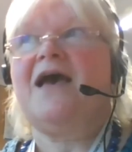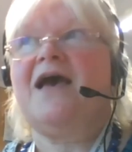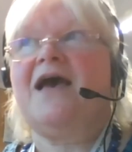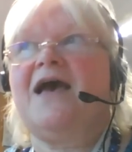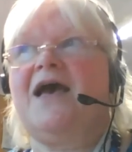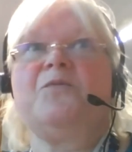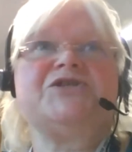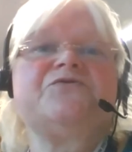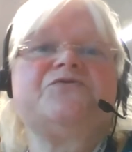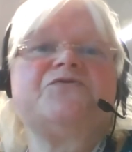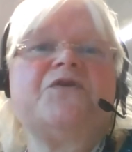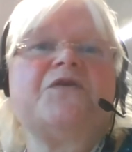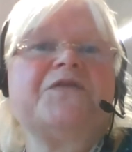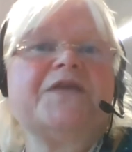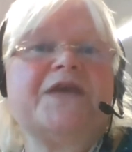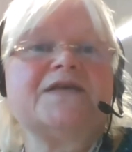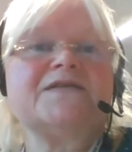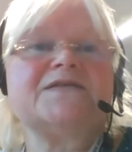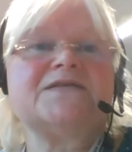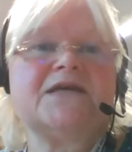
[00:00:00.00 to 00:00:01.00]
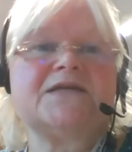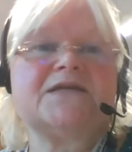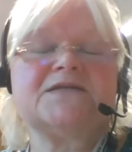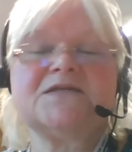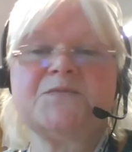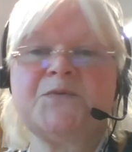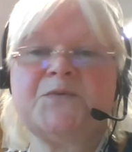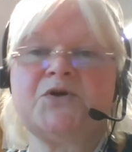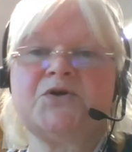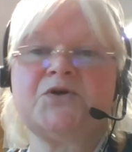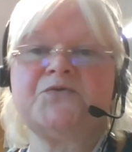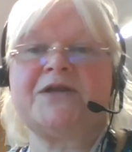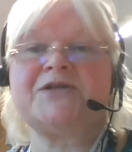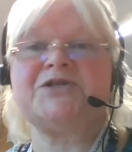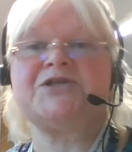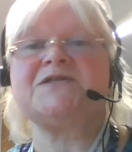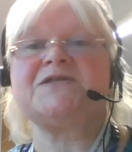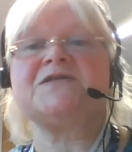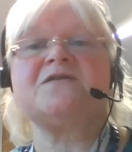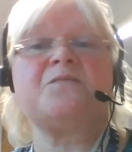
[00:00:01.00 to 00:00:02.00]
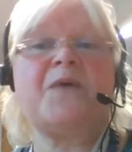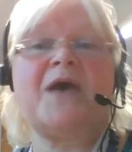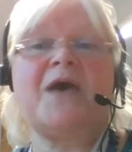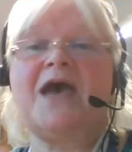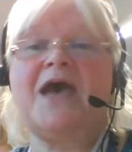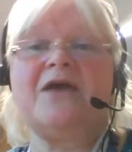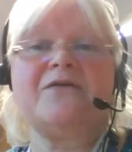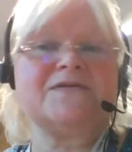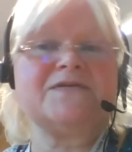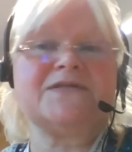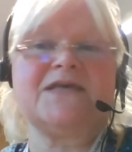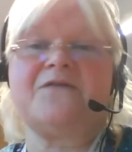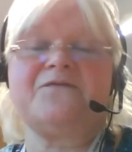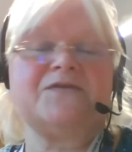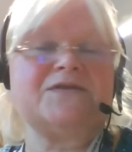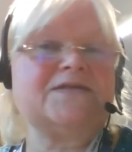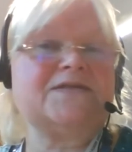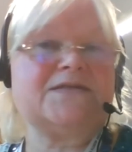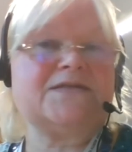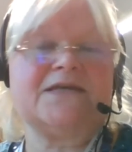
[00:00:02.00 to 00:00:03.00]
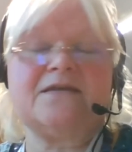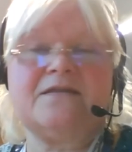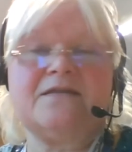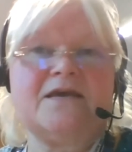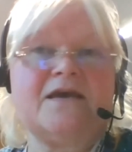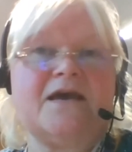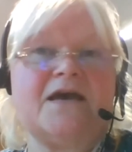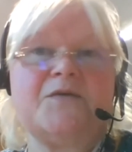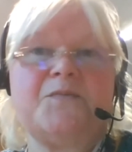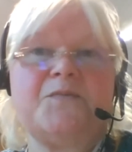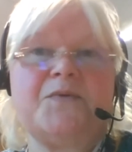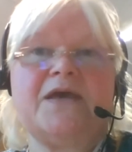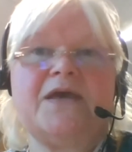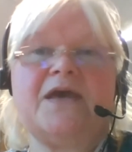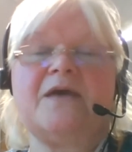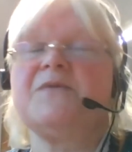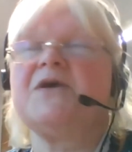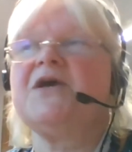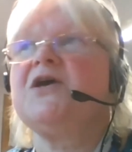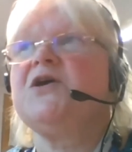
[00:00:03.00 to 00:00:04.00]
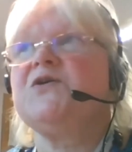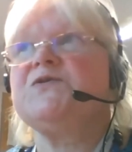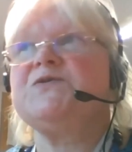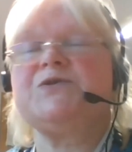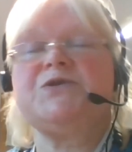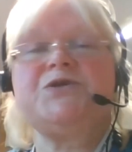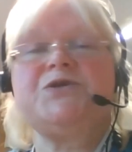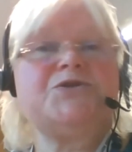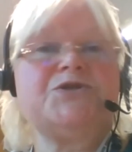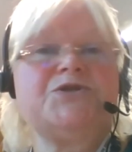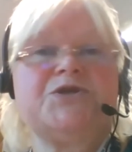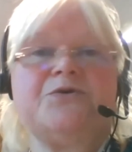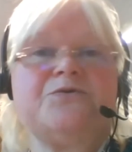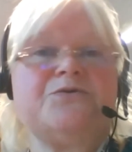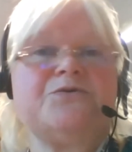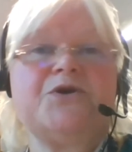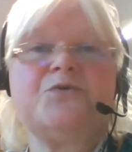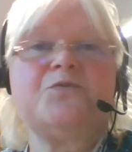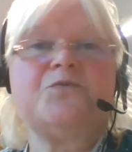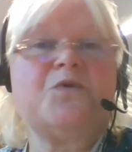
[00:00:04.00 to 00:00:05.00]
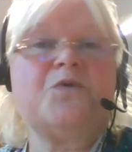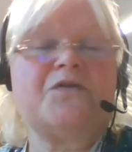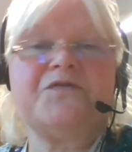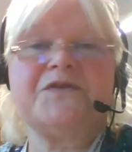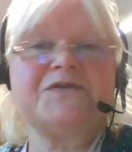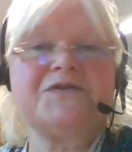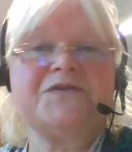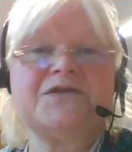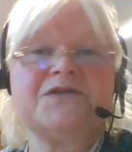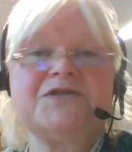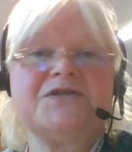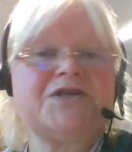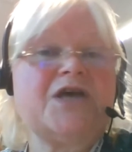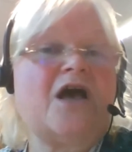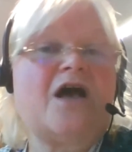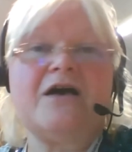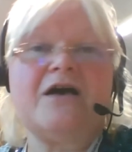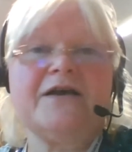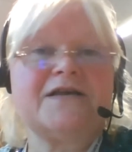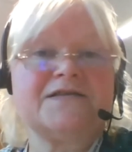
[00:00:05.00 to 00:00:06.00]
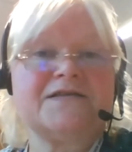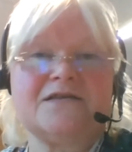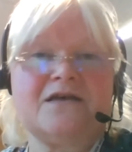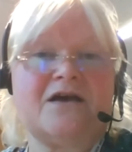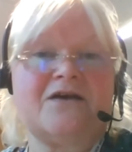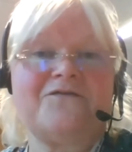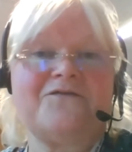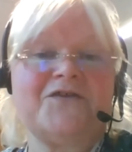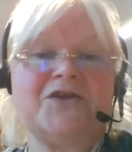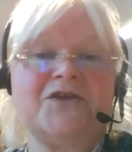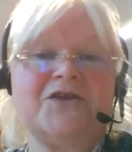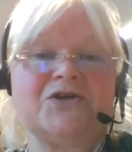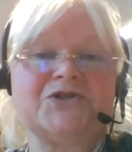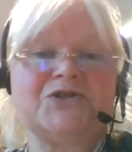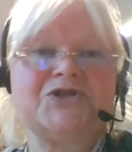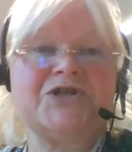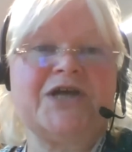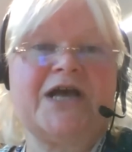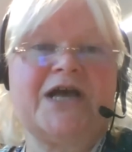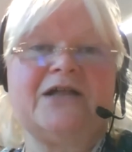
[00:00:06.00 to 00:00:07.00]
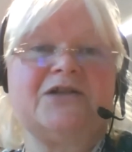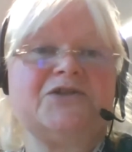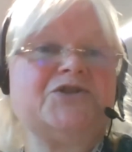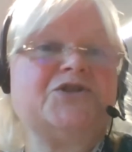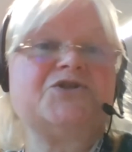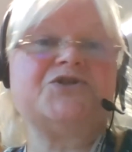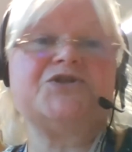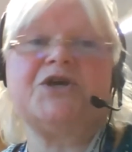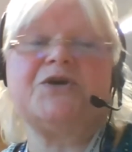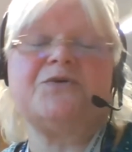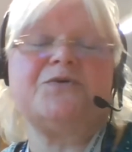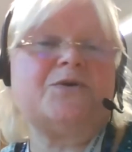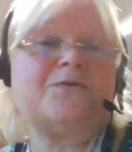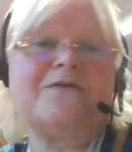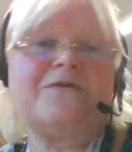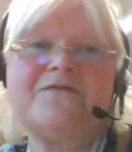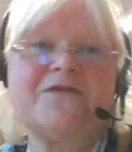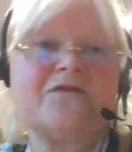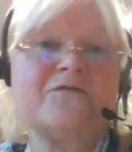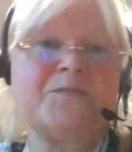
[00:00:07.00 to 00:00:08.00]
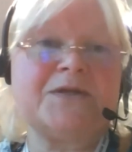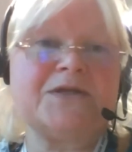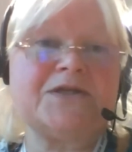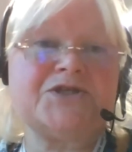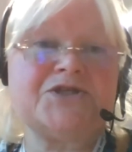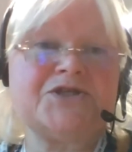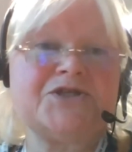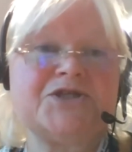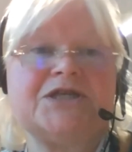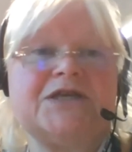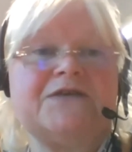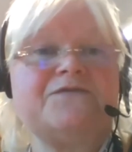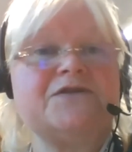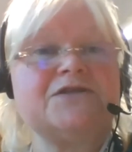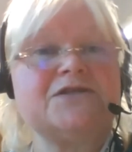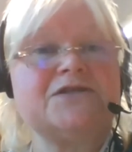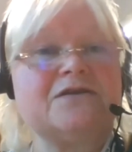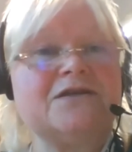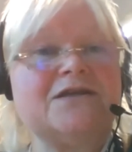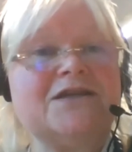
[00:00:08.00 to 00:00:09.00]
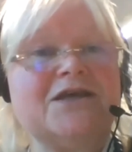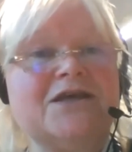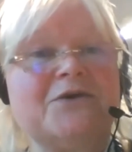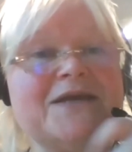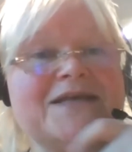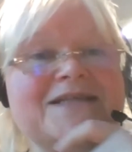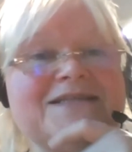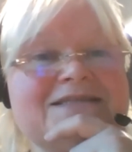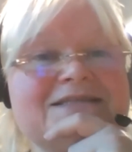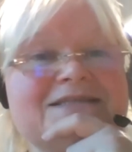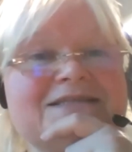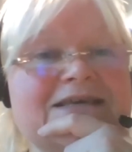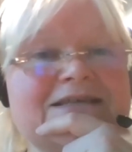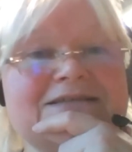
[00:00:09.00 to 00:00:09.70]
how many children on the SEN support register? The parents haven't seen the IPM, so you don't know what the targets are for your child. You don't know if they've been achieved. You know, it's